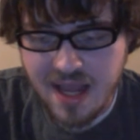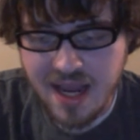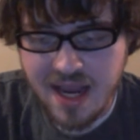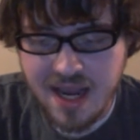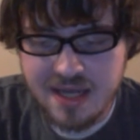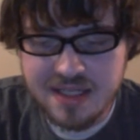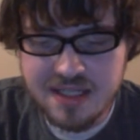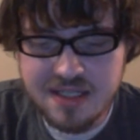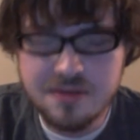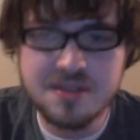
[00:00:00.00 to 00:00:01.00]
And
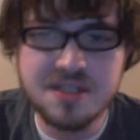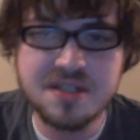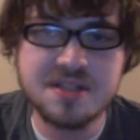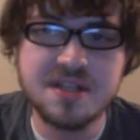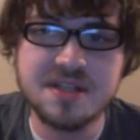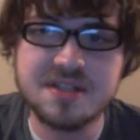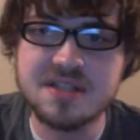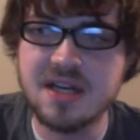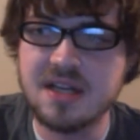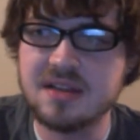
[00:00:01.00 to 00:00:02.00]
he uses
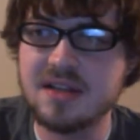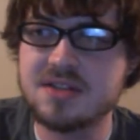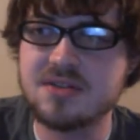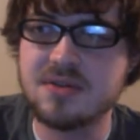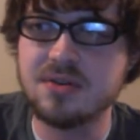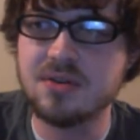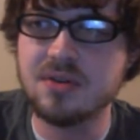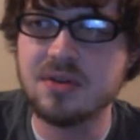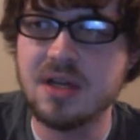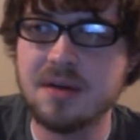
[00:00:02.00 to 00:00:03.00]
this
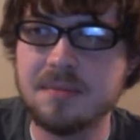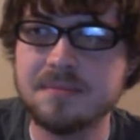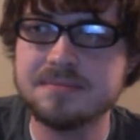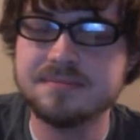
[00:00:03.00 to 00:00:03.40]
electrical,